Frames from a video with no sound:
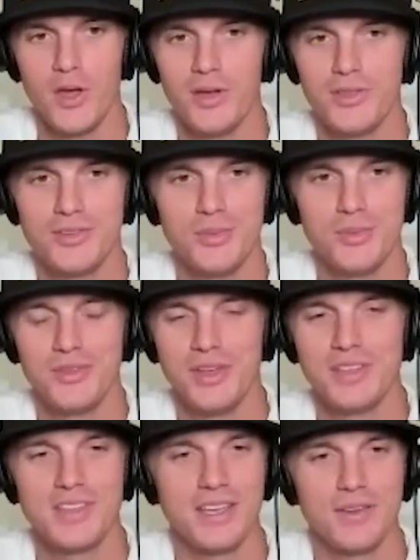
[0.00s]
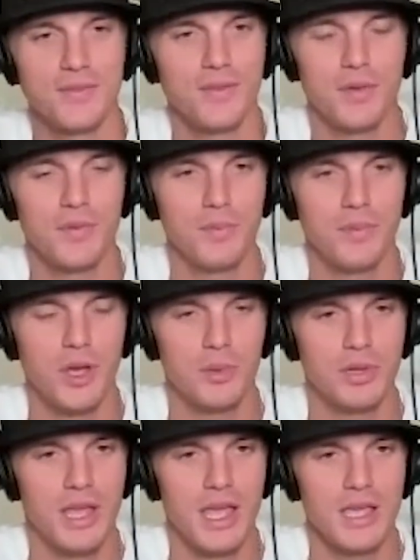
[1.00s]
it's, it's like a
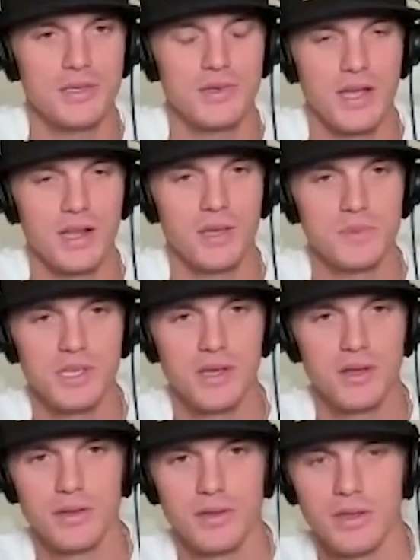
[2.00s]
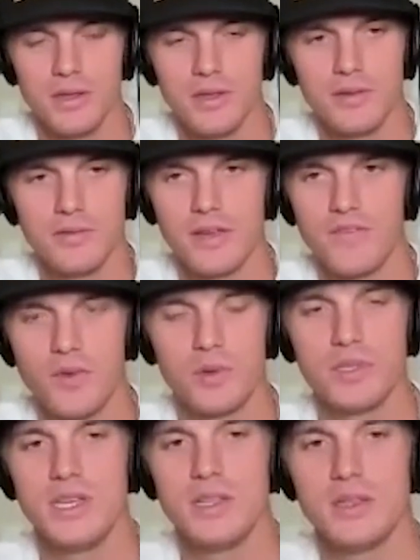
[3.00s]
couple days, right? It comes out right on the like
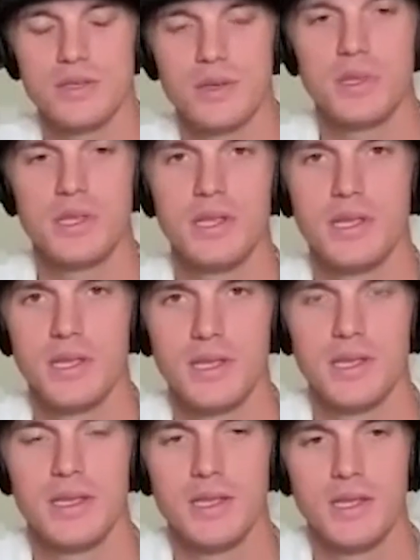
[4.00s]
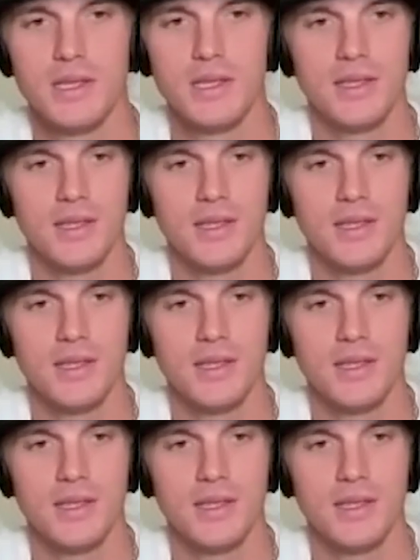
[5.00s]
fourteenth or something. Yeah. Yeah.